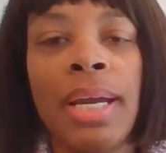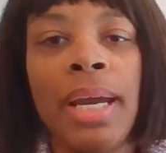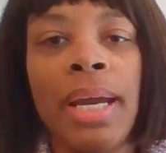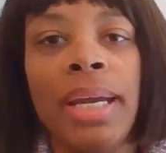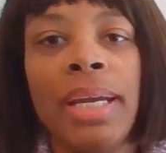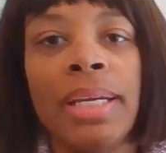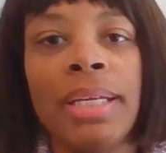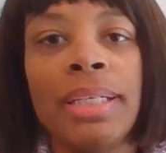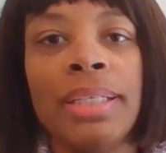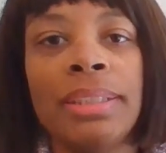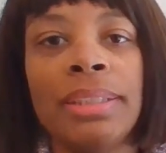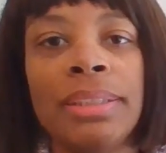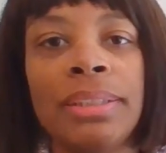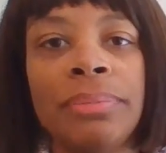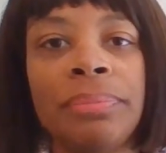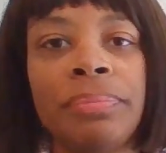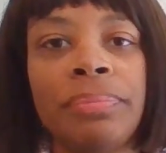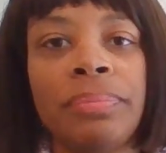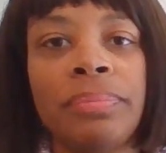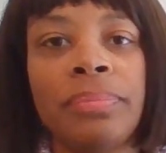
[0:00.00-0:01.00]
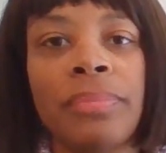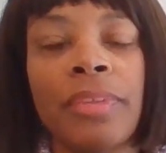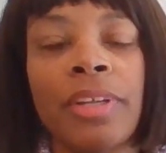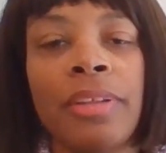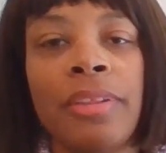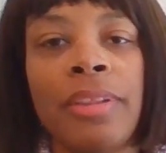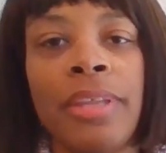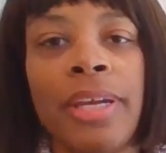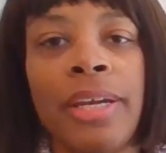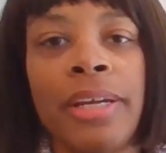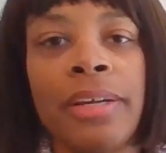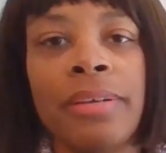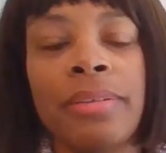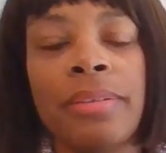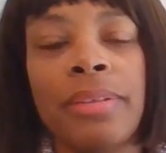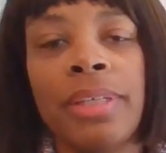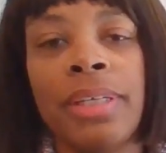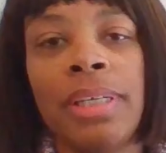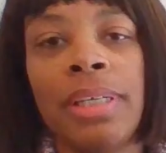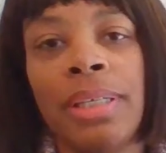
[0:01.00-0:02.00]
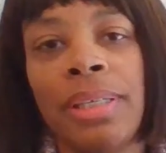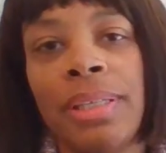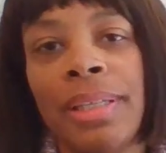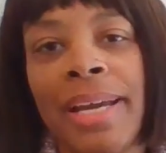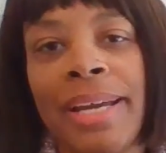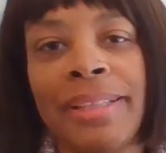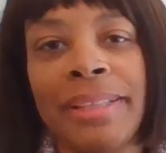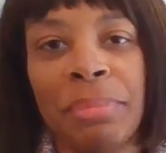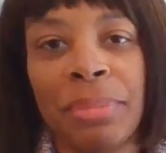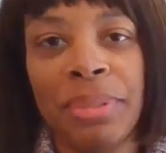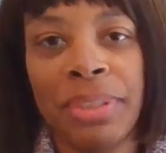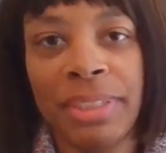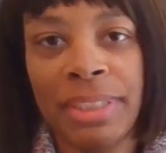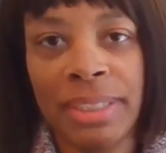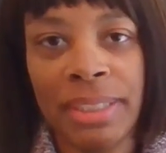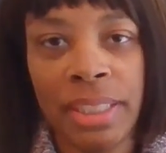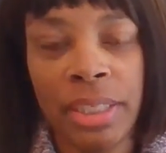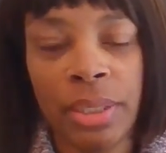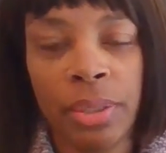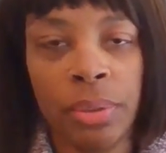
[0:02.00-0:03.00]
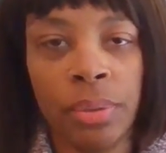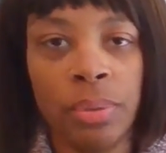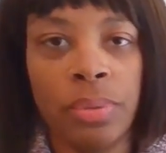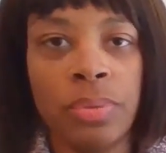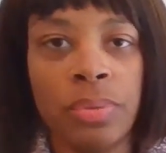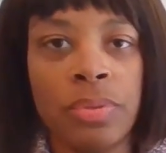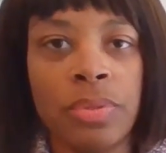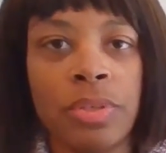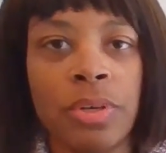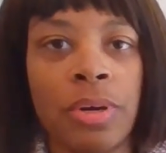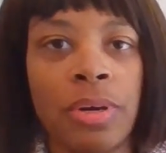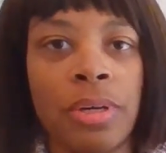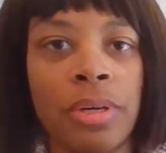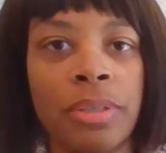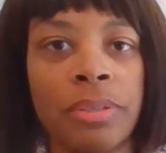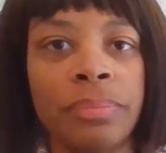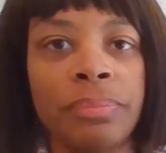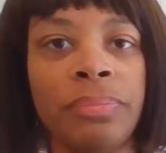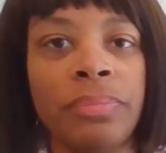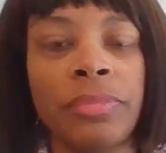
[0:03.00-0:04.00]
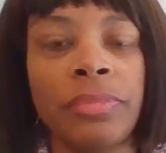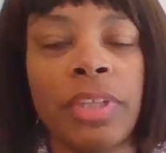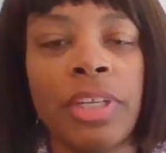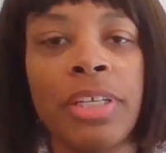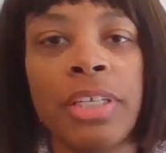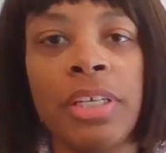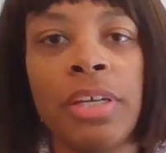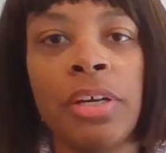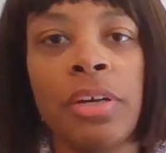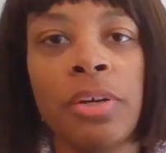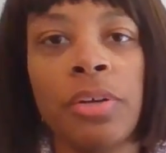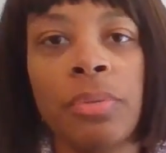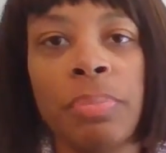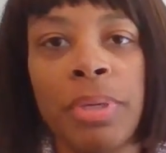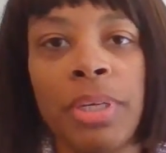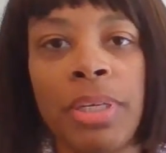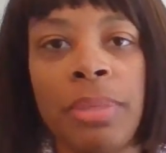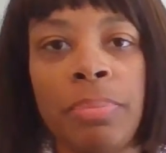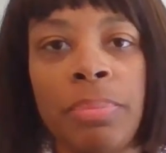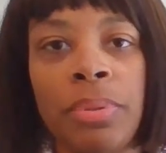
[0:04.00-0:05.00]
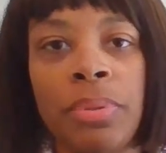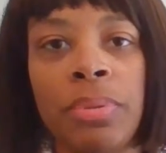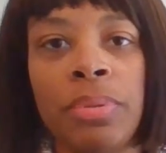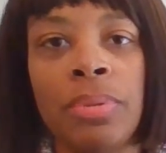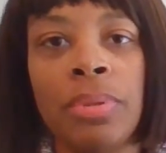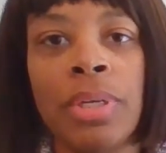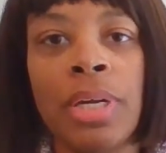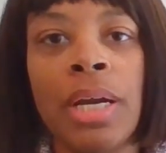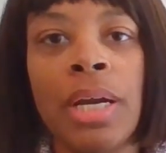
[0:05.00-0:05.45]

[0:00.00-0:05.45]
And they're thinking that the millennials or the younger people